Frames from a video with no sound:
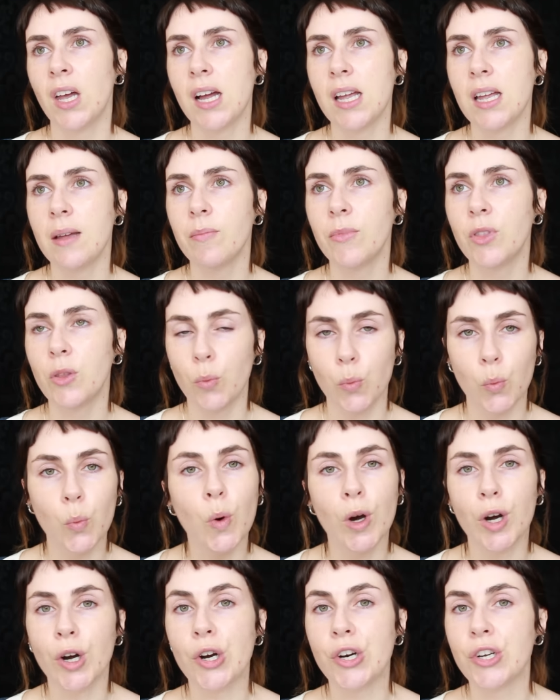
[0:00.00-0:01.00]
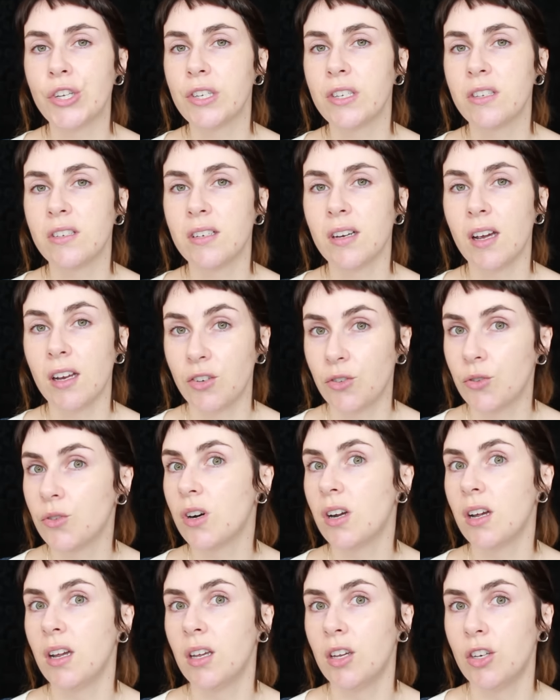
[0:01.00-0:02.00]
I am the worst at
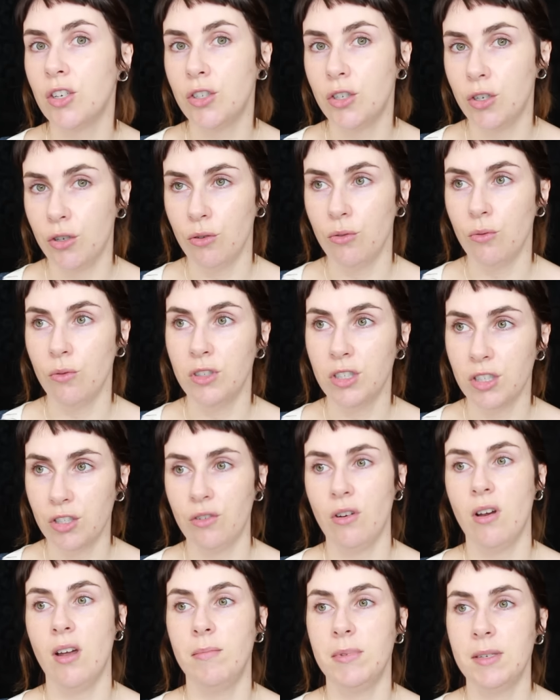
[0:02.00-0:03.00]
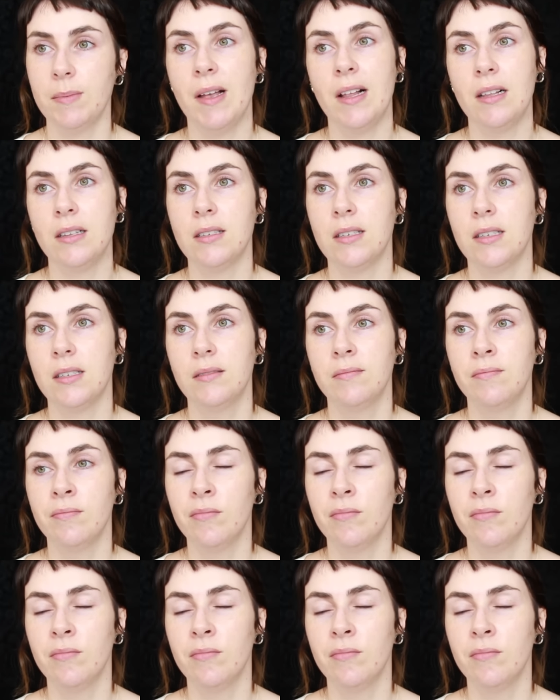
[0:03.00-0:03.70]
trying to describe smells.